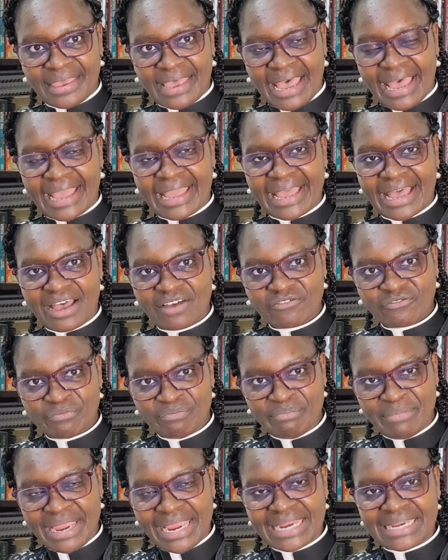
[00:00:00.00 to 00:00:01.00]
I have
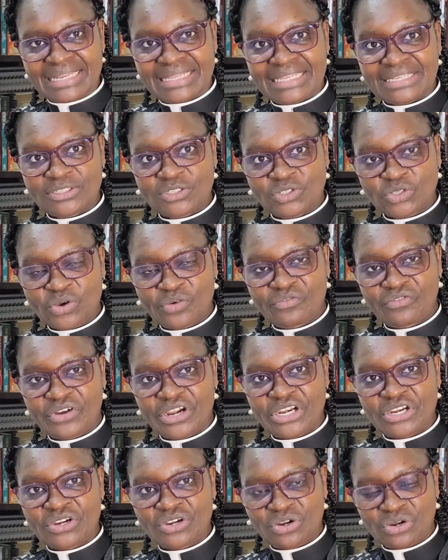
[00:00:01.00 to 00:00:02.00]
made the
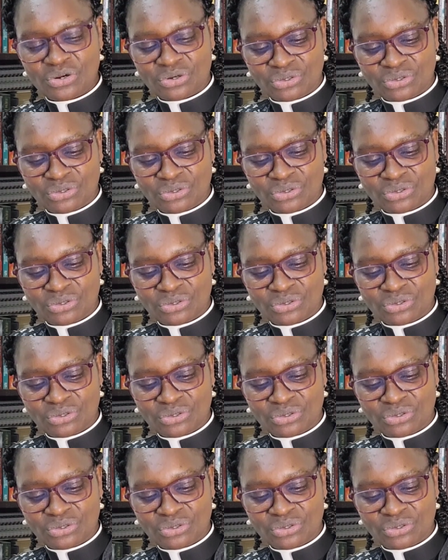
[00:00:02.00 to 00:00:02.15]
Sovereign